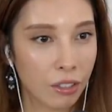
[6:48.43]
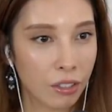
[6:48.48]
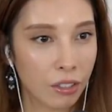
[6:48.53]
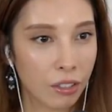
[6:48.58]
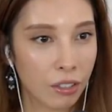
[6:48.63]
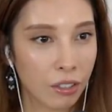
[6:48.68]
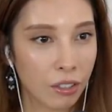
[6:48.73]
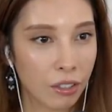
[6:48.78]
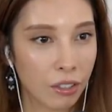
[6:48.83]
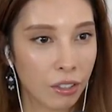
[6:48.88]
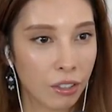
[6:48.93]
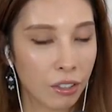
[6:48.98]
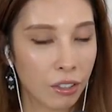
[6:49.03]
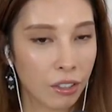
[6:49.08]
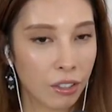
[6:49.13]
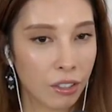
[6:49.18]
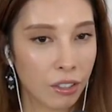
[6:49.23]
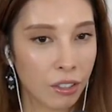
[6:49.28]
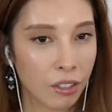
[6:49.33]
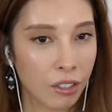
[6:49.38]

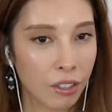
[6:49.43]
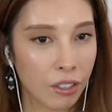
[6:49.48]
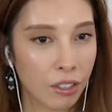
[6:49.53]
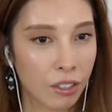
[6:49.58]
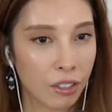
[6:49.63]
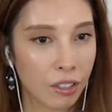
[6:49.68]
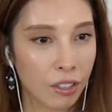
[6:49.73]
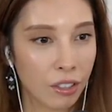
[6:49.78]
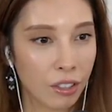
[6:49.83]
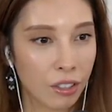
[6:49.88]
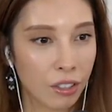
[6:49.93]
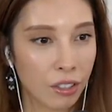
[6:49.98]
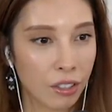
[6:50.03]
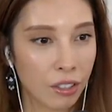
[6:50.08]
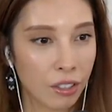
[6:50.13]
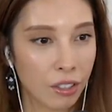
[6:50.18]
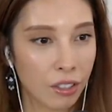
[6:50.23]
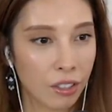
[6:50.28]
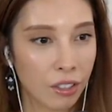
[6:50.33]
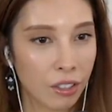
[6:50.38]

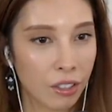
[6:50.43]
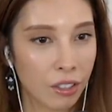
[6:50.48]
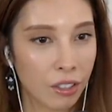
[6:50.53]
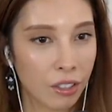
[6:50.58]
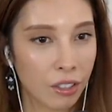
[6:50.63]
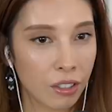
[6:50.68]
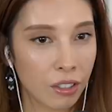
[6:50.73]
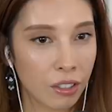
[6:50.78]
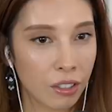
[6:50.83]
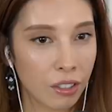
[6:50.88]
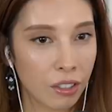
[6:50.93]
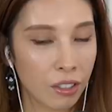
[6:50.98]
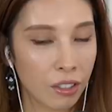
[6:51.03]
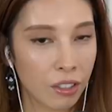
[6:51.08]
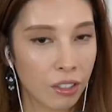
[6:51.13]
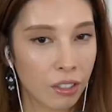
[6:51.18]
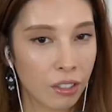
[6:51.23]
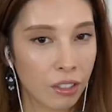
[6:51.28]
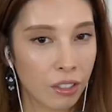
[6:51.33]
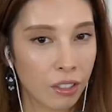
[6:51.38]

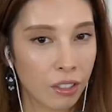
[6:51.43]
No words are spoken by the person on screen.